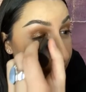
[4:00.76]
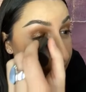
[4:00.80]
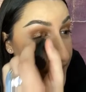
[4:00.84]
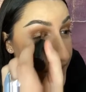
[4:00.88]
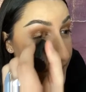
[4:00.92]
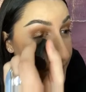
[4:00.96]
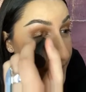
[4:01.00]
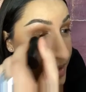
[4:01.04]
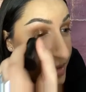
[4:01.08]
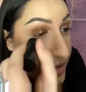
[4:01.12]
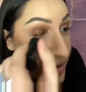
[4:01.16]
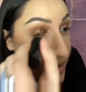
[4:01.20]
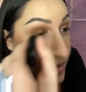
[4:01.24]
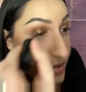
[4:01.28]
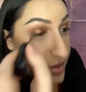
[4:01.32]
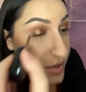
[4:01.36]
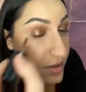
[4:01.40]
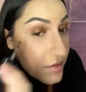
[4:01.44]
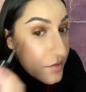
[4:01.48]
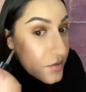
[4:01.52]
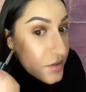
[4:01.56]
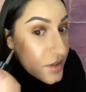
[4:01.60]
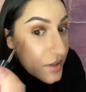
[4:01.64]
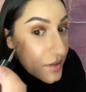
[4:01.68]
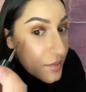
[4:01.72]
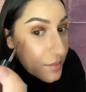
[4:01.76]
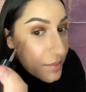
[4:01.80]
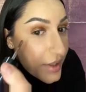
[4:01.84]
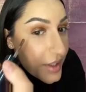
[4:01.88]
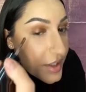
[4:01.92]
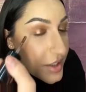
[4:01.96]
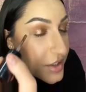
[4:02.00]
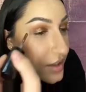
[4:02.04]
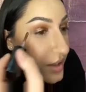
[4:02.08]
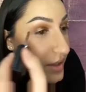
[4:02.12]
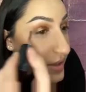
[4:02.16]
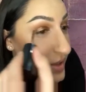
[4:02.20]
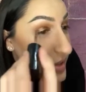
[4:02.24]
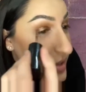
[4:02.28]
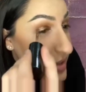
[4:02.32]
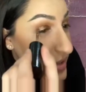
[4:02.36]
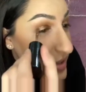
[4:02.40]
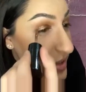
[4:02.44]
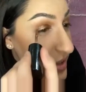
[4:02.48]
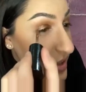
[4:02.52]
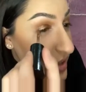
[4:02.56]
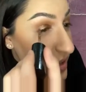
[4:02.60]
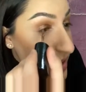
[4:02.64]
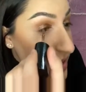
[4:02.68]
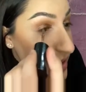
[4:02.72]
I'm so used to using a brush,
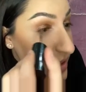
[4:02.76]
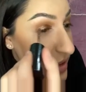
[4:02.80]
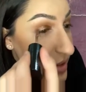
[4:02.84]
honestly.